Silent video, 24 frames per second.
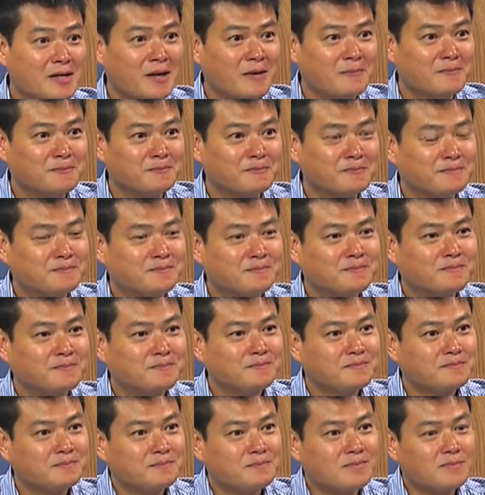revenue
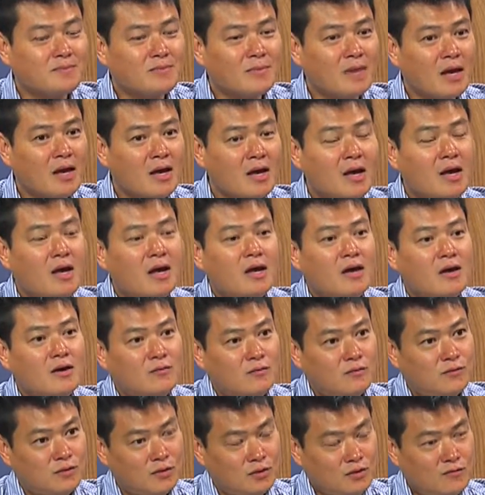if you
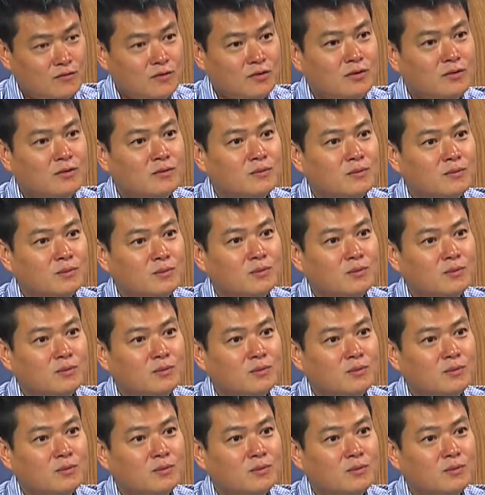have more people.